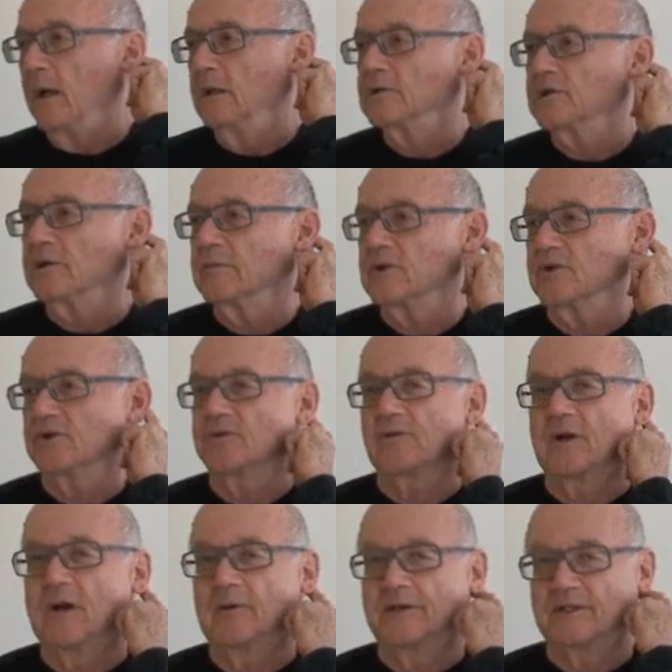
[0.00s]
German Jews
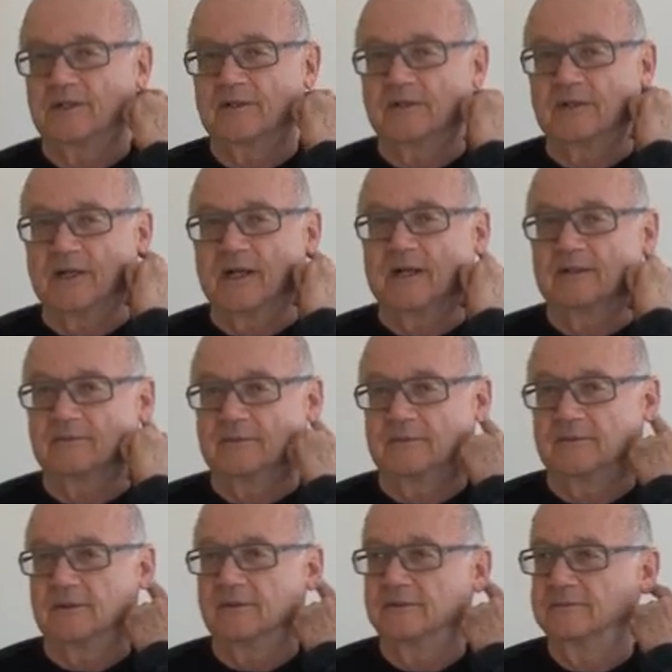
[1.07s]
were always good at
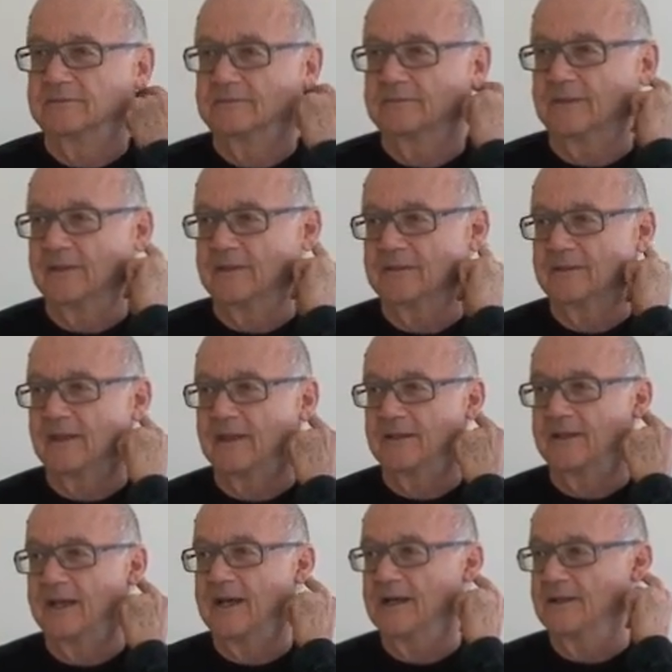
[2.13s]

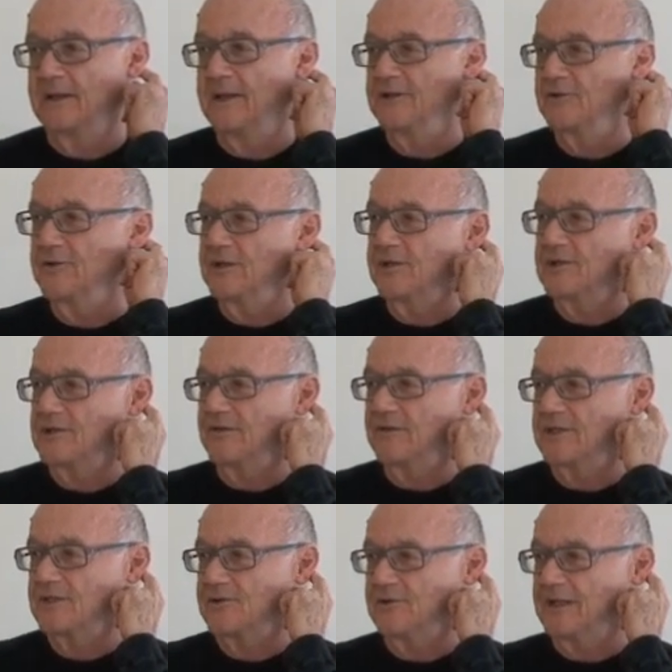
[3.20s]
they had 100 years of
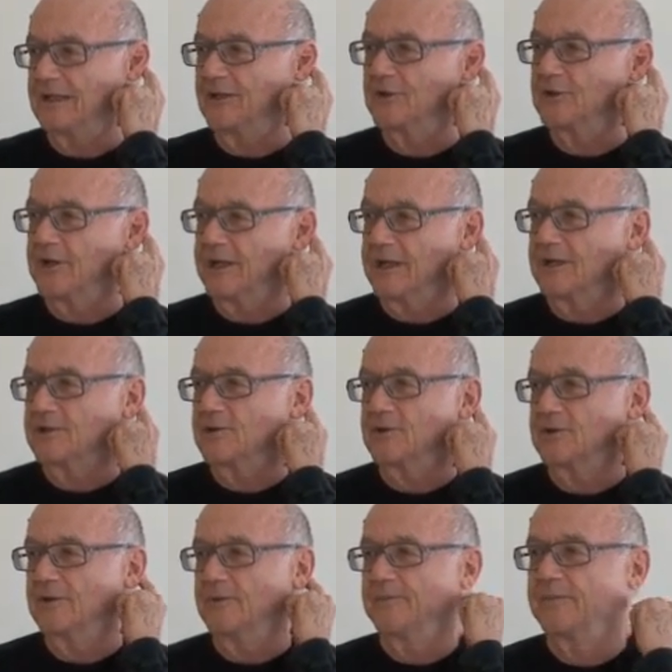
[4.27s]
history in learning to
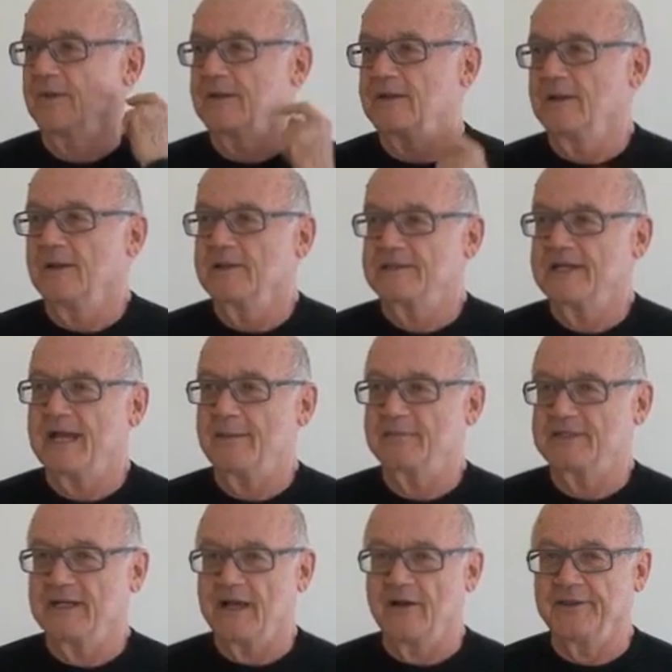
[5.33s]
tamp
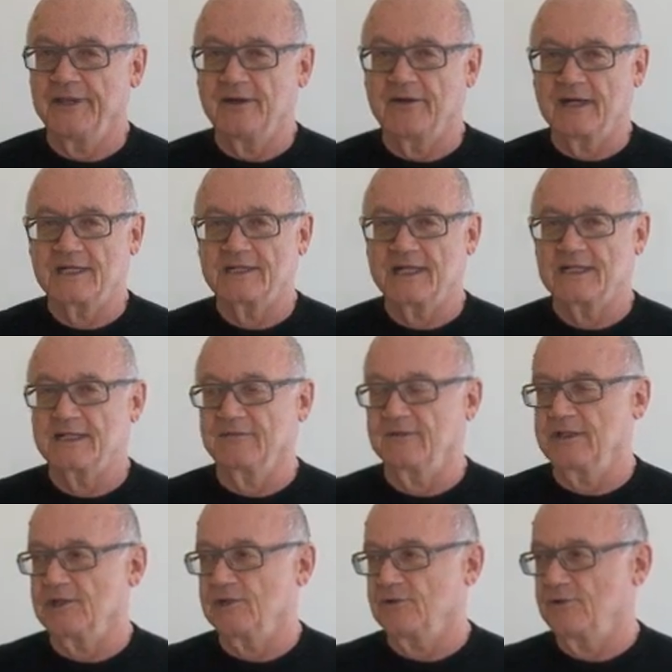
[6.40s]
down their
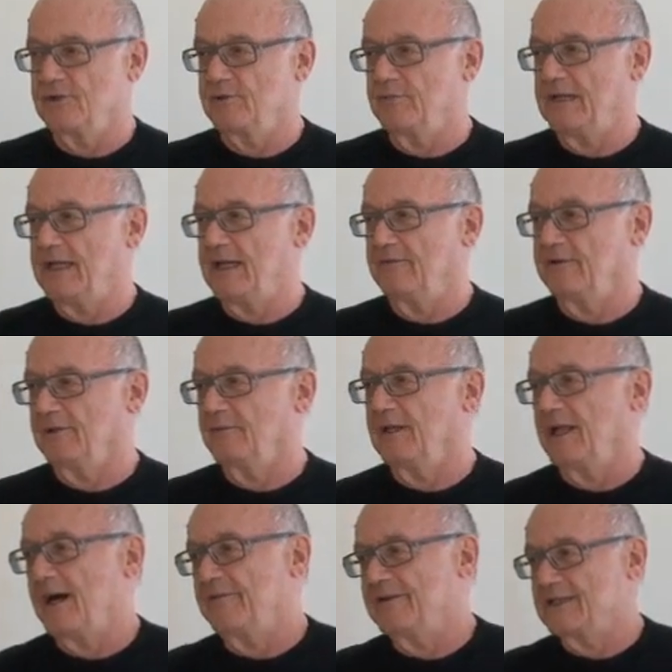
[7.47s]
excessively Jewish behavior. Well,
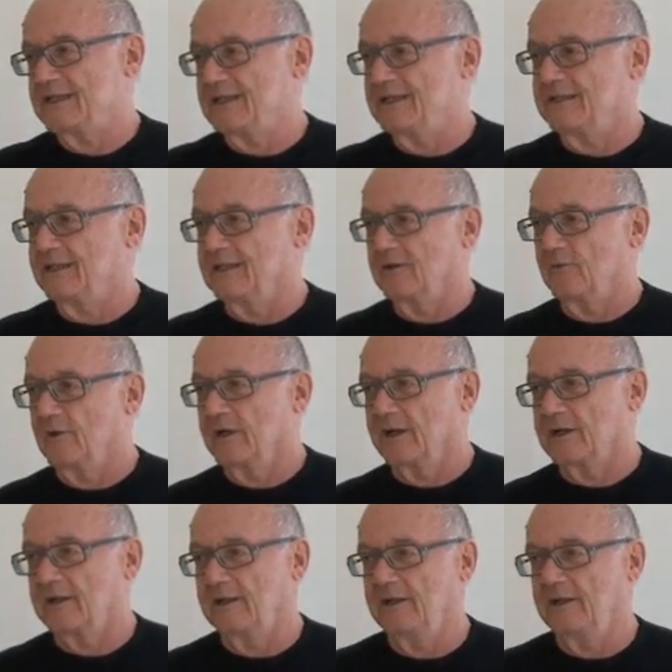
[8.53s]
obviously it didn't work.